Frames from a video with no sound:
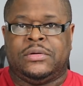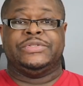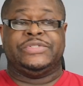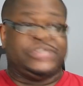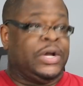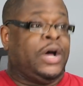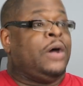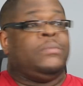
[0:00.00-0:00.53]

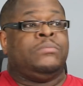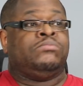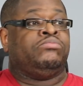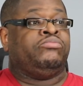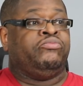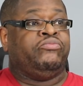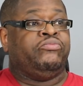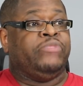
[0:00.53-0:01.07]

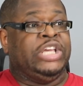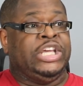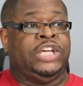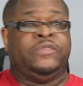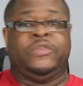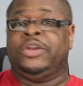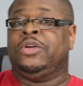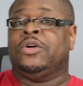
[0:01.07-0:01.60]
Some
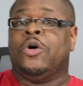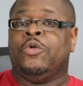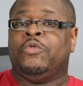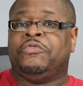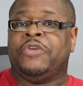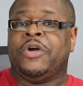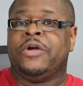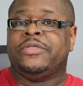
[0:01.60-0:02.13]
even go
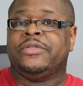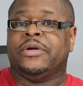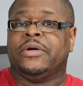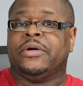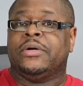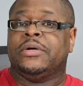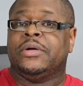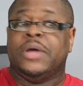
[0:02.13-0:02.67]

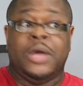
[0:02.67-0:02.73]
further